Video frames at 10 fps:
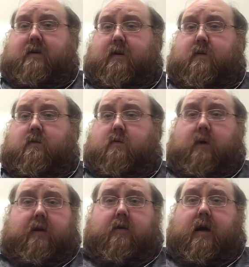know
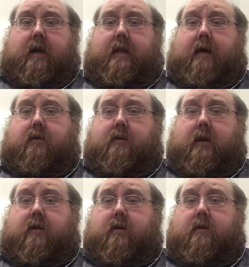whether or not that would
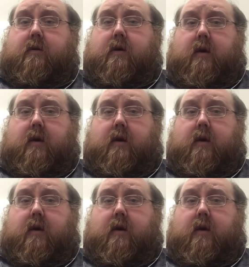include